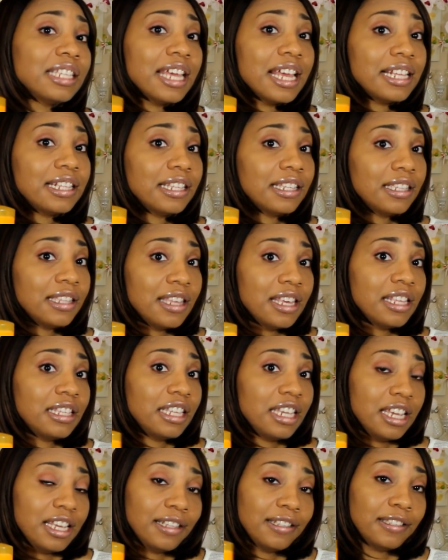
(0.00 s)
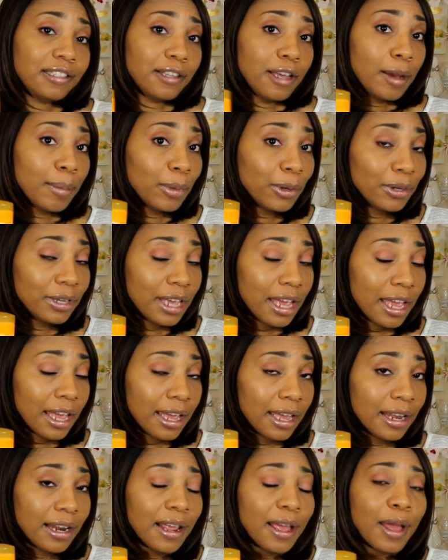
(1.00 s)
tested this in summer
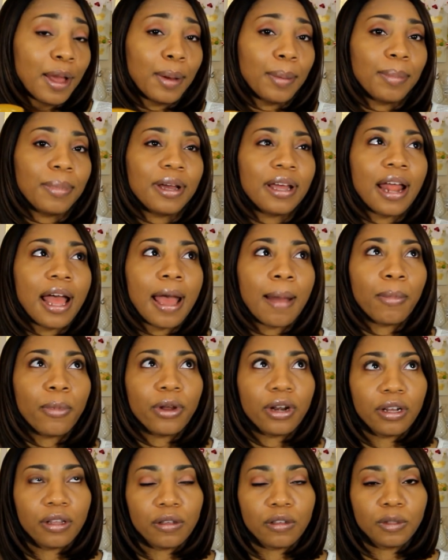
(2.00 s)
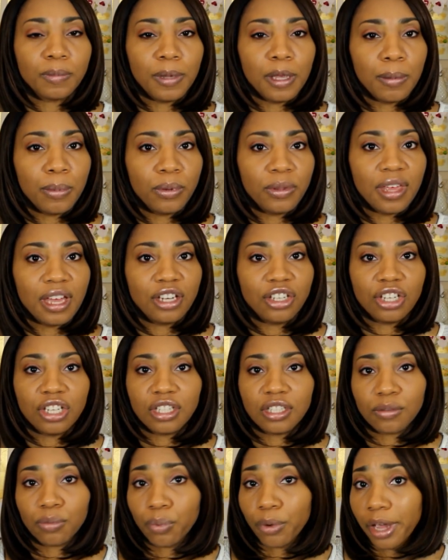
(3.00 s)
yet, but I'm one of those people that
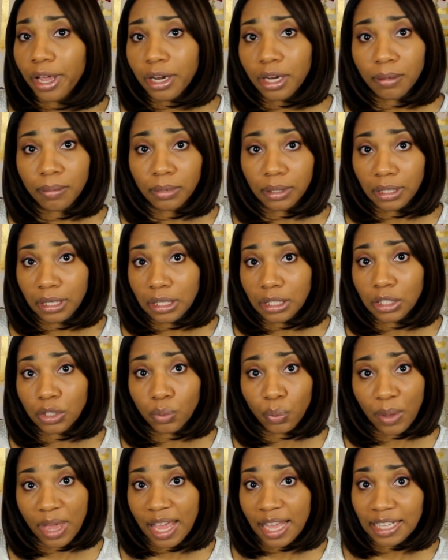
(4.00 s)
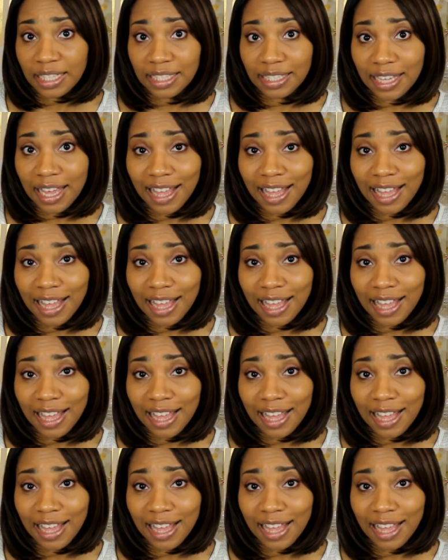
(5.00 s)
just randomly sweats.